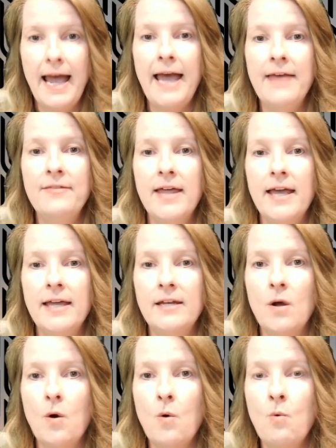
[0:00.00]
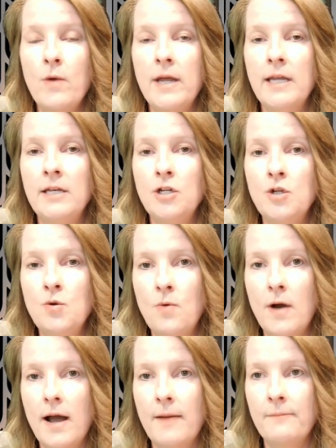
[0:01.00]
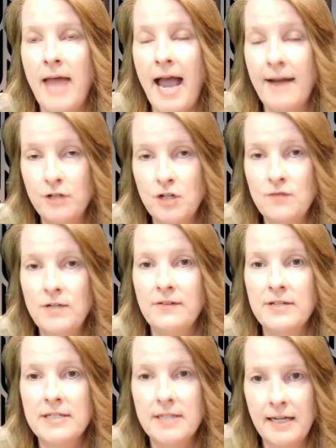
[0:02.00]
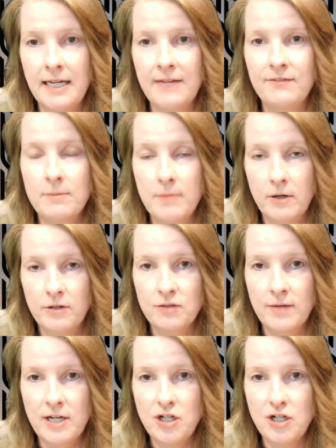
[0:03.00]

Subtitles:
And then after you've done the study, if the bonus rate